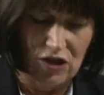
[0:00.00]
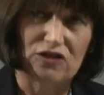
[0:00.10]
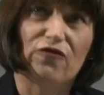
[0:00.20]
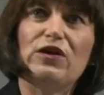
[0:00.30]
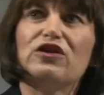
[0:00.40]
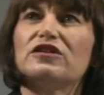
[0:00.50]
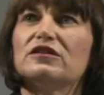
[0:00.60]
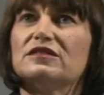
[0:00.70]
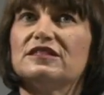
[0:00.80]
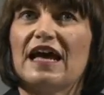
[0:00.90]
So if we look
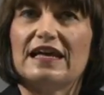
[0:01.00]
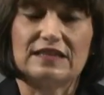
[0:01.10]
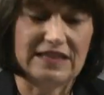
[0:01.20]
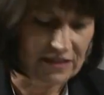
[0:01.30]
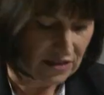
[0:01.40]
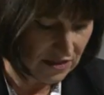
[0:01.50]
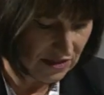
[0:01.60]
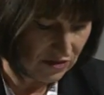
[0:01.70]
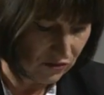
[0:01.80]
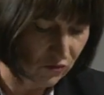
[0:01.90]
at today's
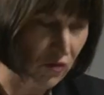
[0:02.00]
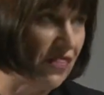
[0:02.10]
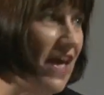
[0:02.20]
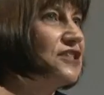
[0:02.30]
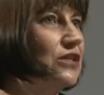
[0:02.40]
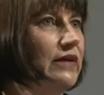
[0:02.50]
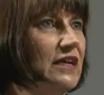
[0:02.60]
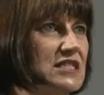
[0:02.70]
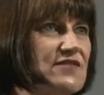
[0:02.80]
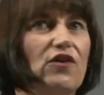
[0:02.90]
leaders, what they're
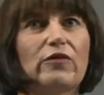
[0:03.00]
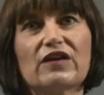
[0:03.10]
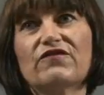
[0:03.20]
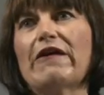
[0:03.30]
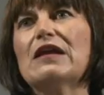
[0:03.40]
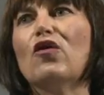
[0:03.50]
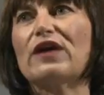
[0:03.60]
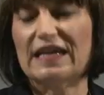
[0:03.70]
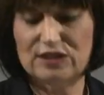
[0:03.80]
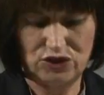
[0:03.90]
doing is following a very long
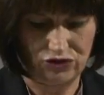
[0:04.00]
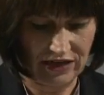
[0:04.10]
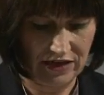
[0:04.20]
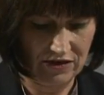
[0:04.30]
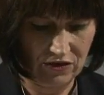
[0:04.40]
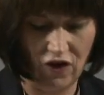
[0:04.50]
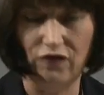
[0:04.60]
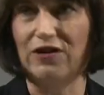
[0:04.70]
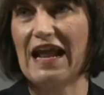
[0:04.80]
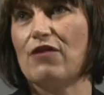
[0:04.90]
history
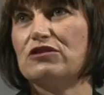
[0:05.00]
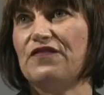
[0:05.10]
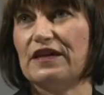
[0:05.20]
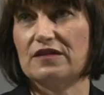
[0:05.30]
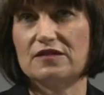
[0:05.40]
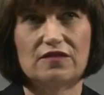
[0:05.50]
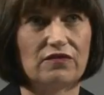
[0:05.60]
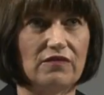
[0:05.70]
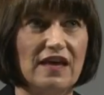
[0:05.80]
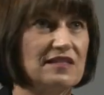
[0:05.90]
of renowned figures,
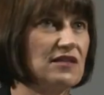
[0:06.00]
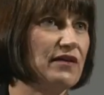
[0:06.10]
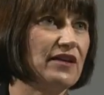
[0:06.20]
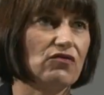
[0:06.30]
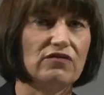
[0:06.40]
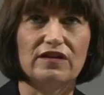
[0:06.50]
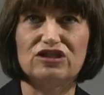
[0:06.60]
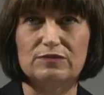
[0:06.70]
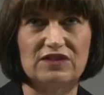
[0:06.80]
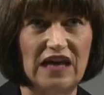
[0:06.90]
and they're studied on
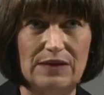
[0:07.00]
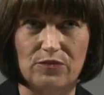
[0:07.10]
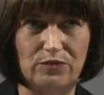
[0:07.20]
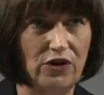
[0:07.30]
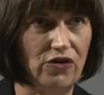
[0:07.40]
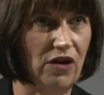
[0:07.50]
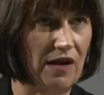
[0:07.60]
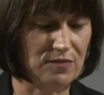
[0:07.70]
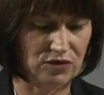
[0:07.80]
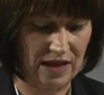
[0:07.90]
leadership development
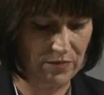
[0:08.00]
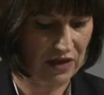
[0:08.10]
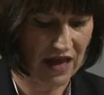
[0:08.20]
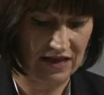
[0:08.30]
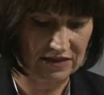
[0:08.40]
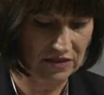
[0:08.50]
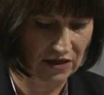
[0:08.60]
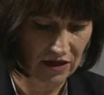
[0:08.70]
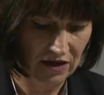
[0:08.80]
programs, on MBAs.